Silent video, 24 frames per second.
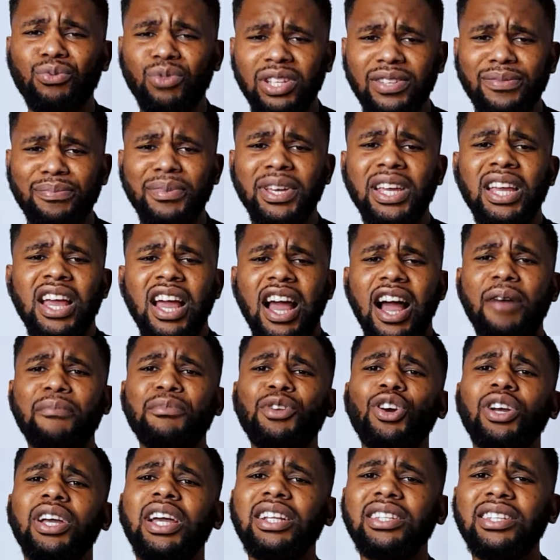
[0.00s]
with me. I'm
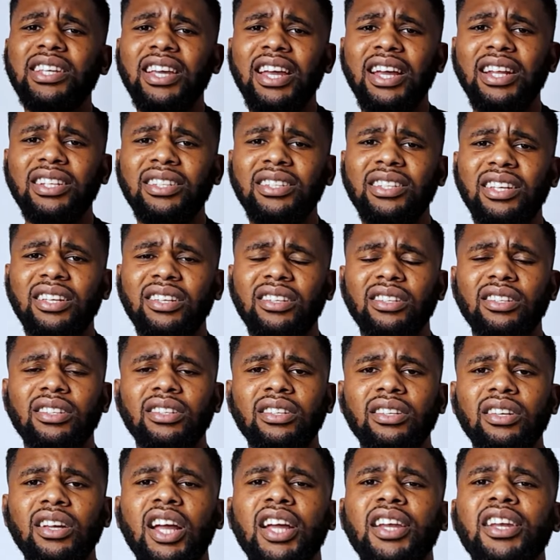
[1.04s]
not getting anything.
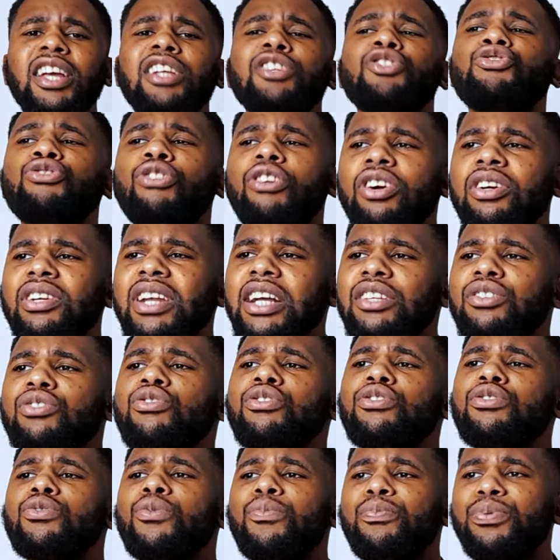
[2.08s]
The drug that
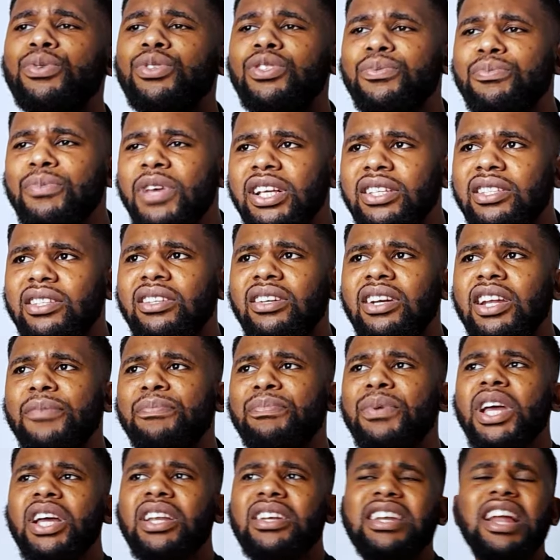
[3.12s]
used to put me
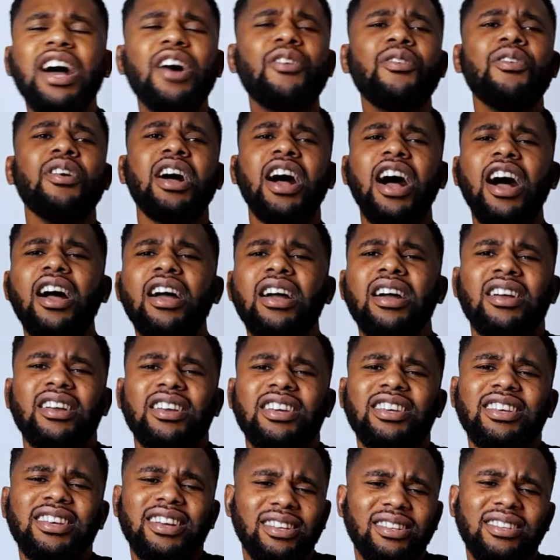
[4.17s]
asleep, now I,
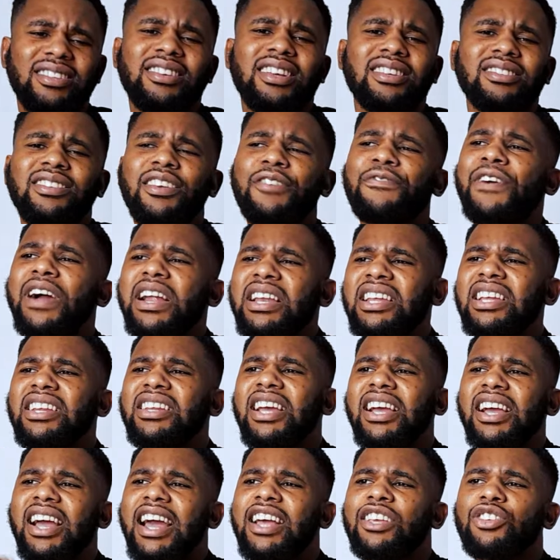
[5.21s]
it's as if I need
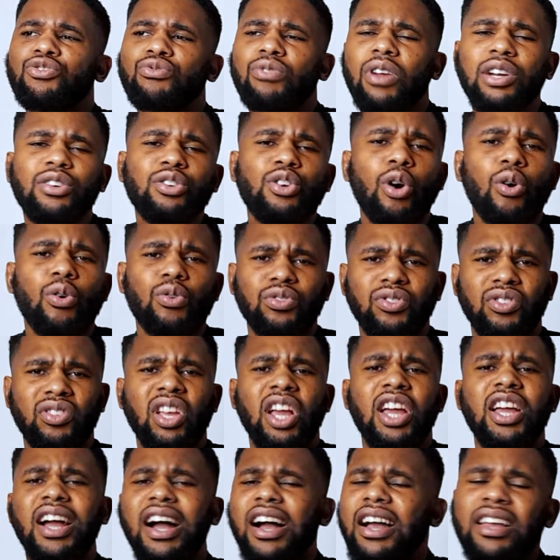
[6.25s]
an extra dose.
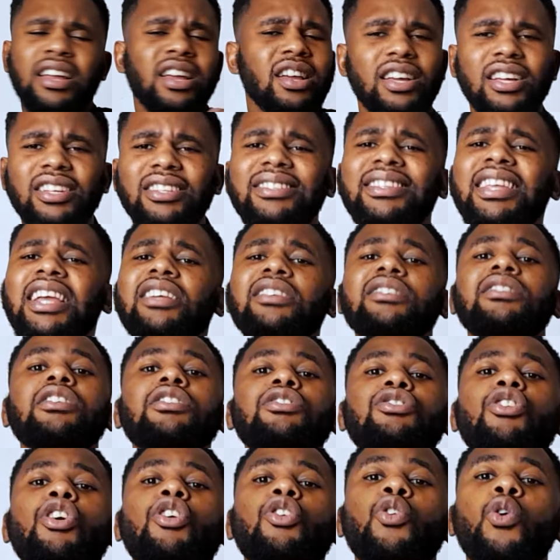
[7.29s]
I, things
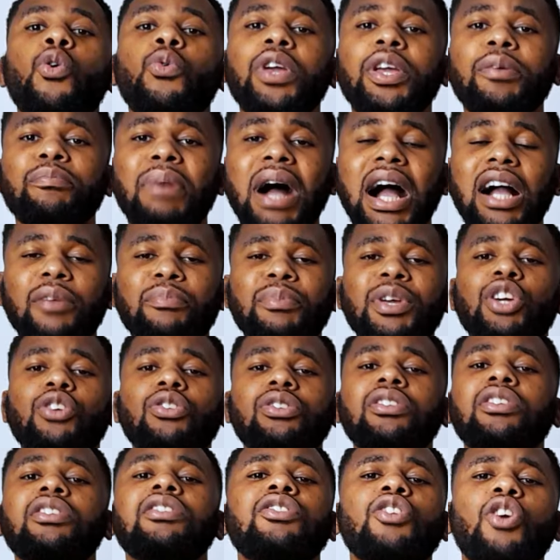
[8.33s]
is not going back
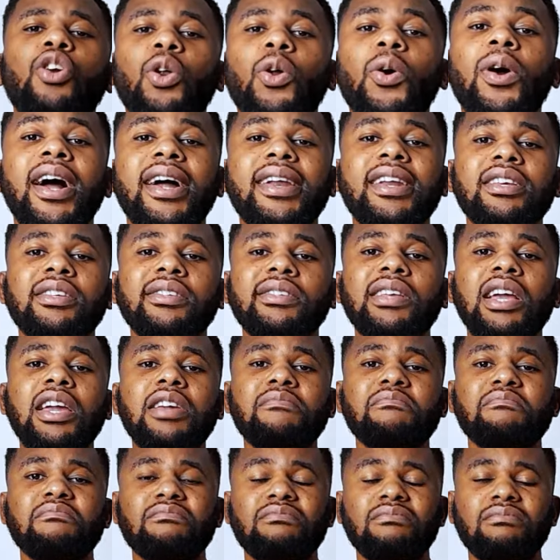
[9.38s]
because it's no longer the
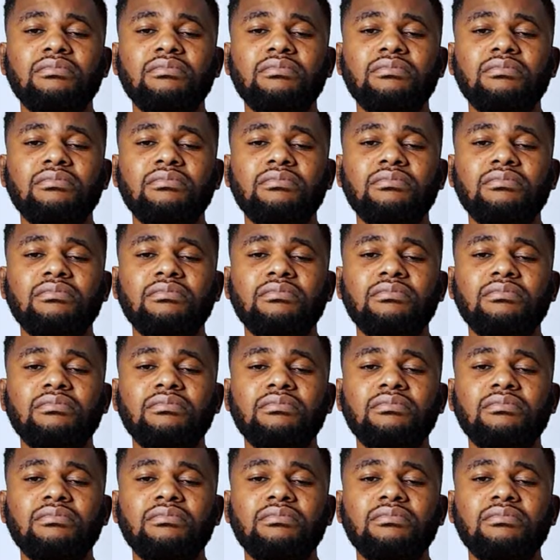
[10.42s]
same.